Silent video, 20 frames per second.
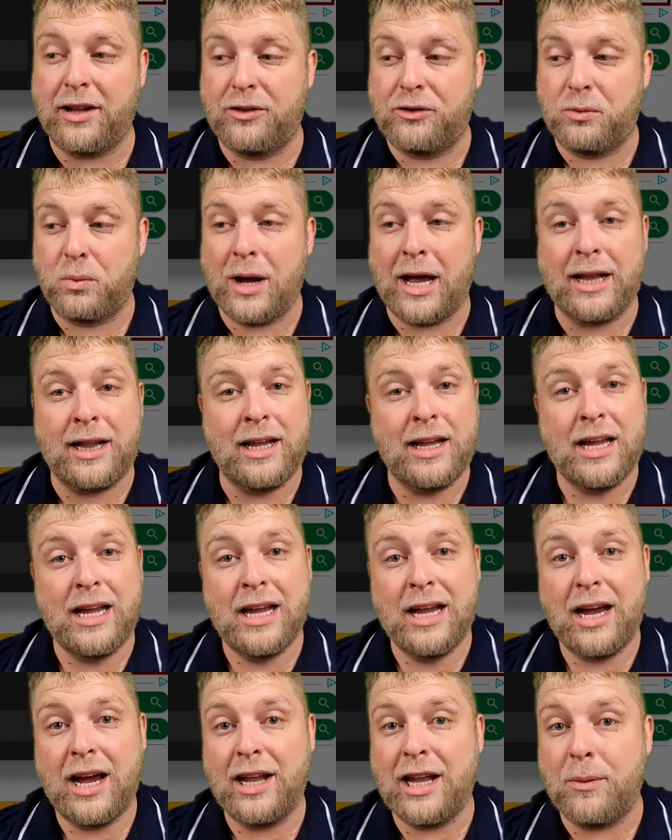as well.
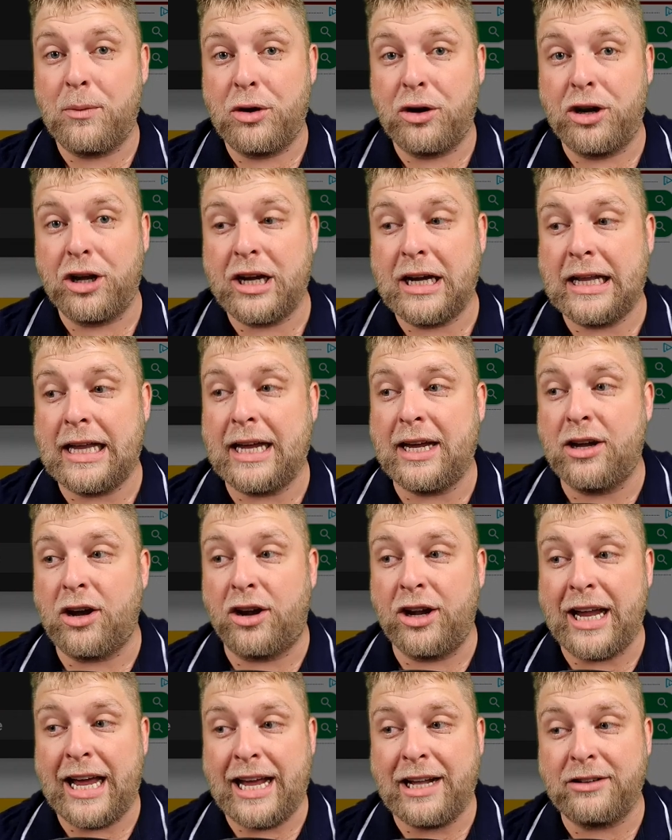And then we're going to click
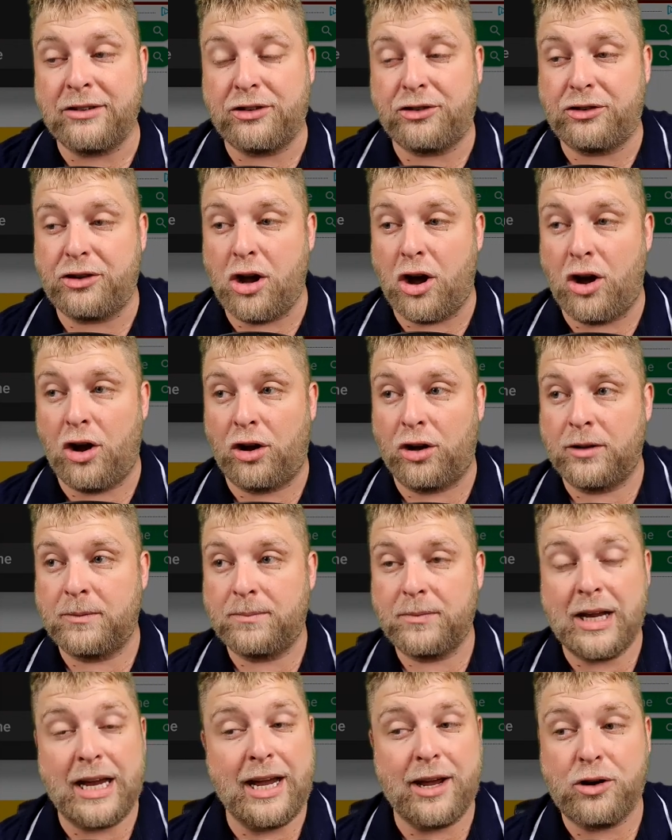on Install.
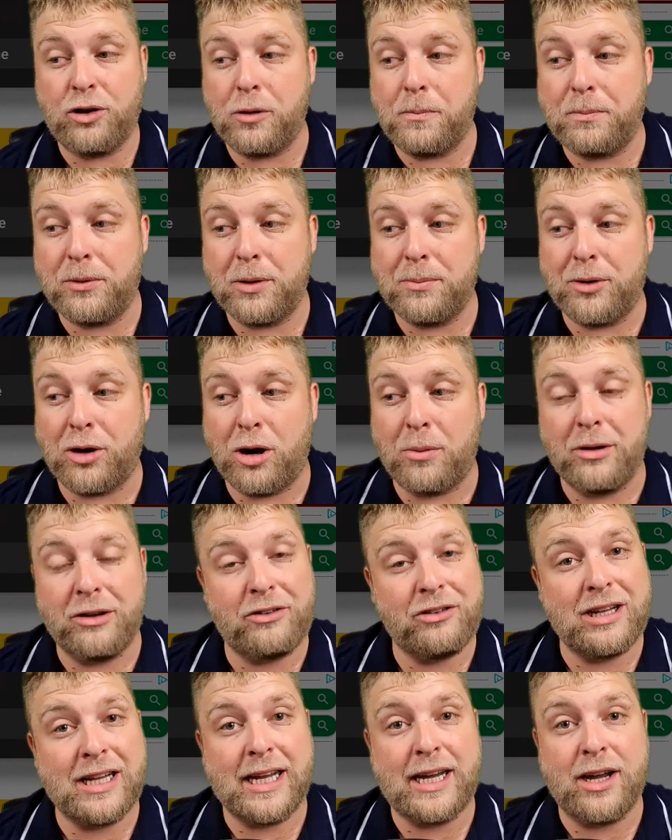Give it a couple of
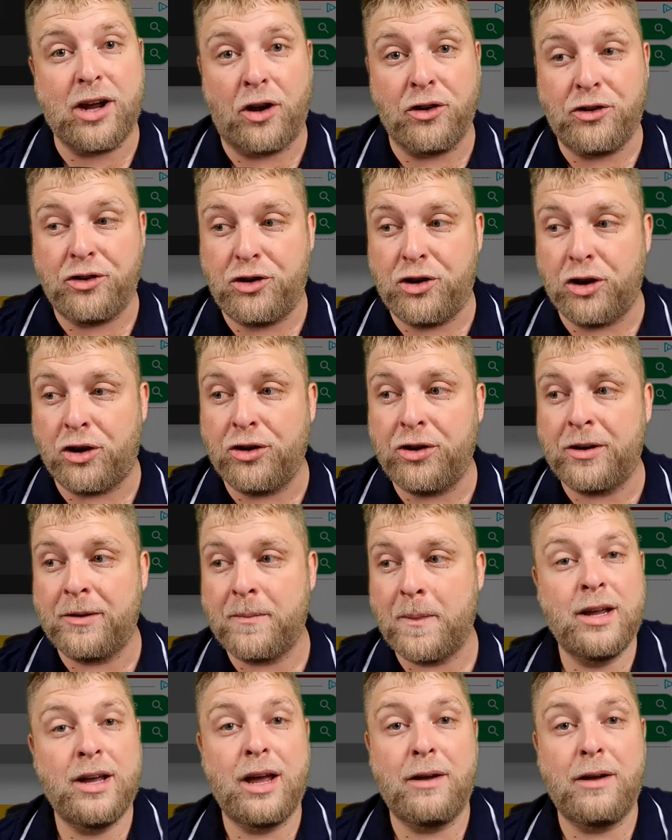moments, click on Done.